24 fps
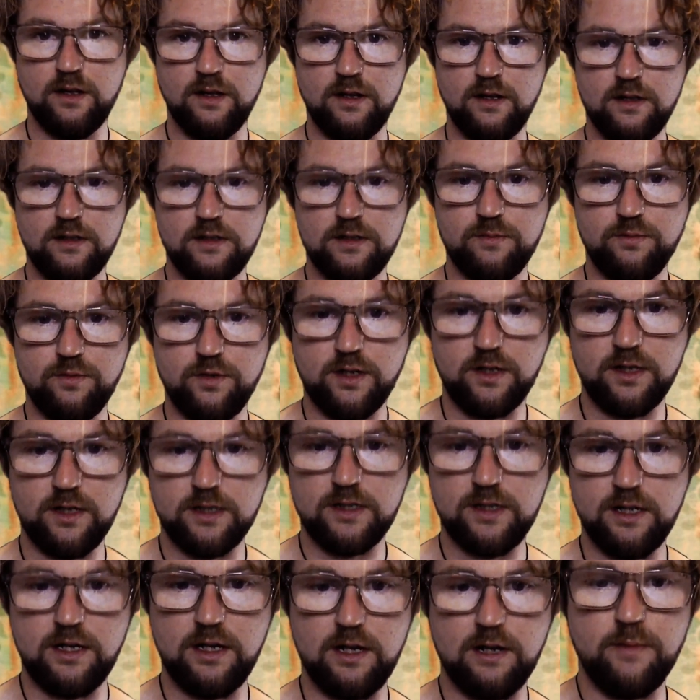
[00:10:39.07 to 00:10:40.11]
Let's bring
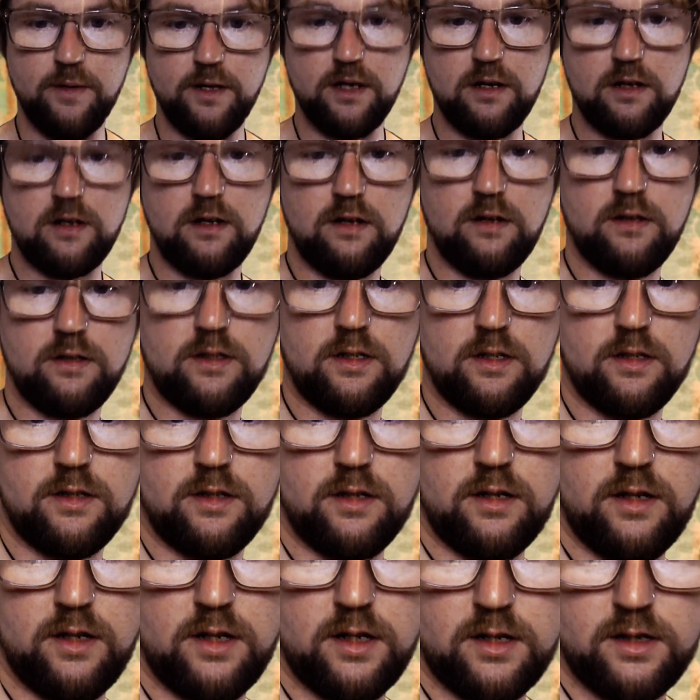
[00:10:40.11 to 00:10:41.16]
this in a little bit closer so
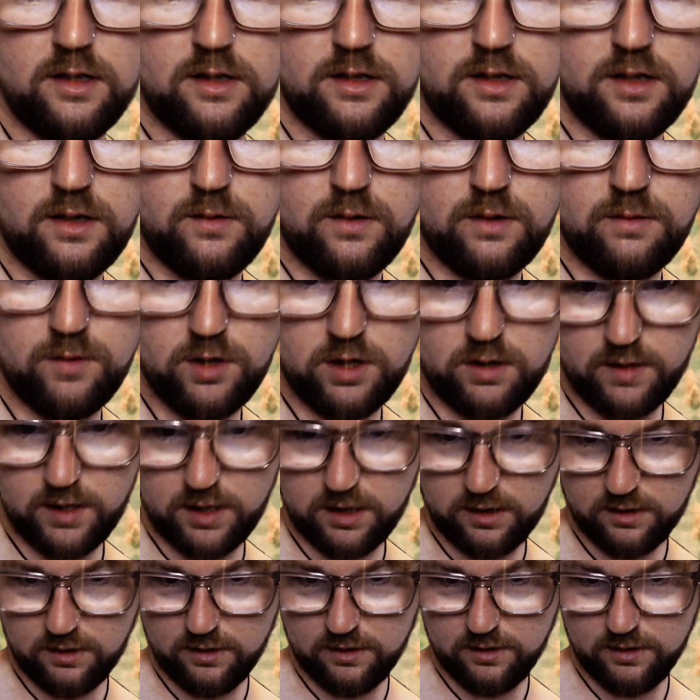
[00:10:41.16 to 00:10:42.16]
you can see what I'm doing.